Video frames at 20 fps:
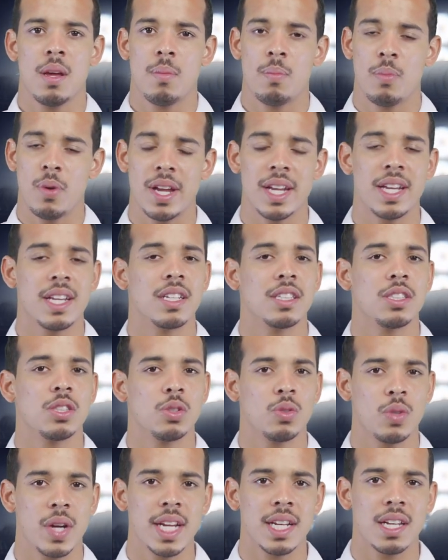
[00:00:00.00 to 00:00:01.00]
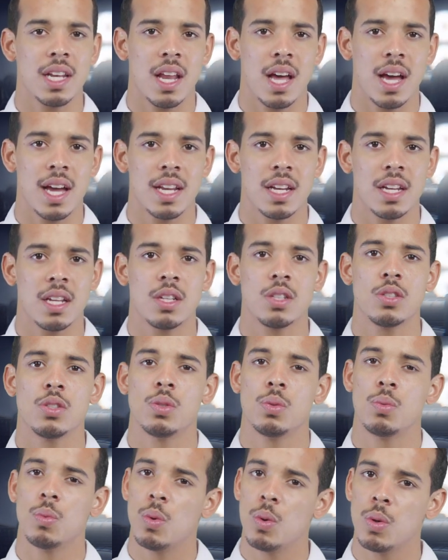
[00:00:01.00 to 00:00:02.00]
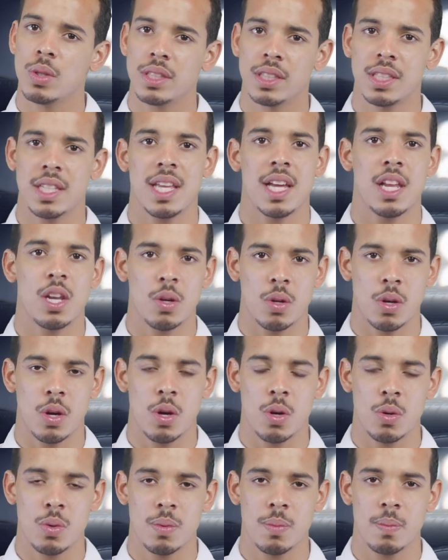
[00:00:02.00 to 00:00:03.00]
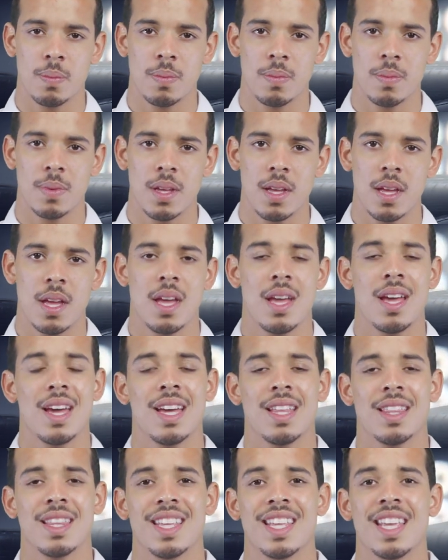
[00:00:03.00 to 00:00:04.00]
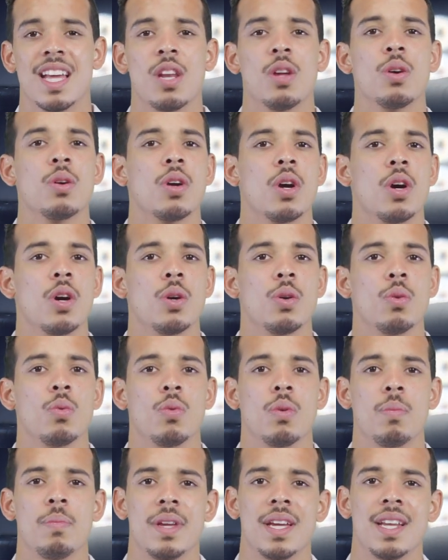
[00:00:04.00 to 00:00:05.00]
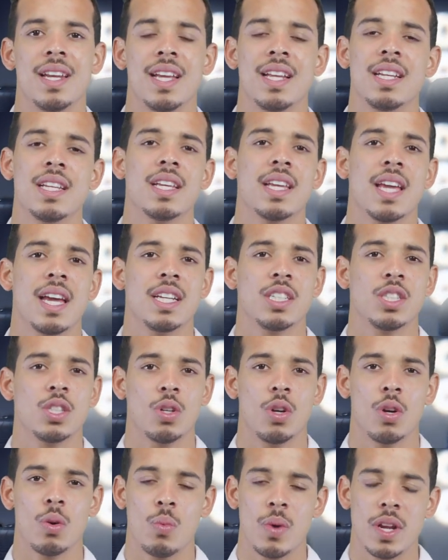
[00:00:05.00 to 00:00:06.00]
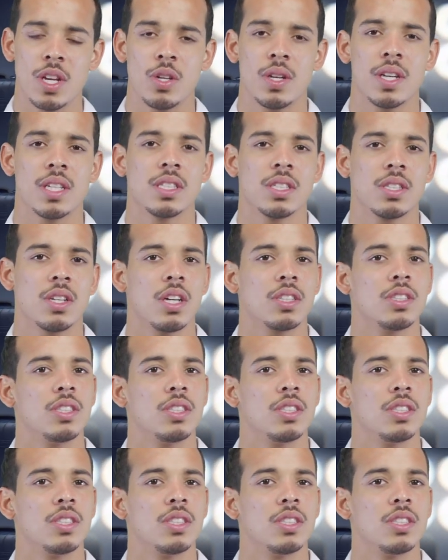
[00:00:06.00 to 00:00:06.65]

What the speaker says: brake in a straight line towards the yellow cone. The yellow cone will be an indication on when you can start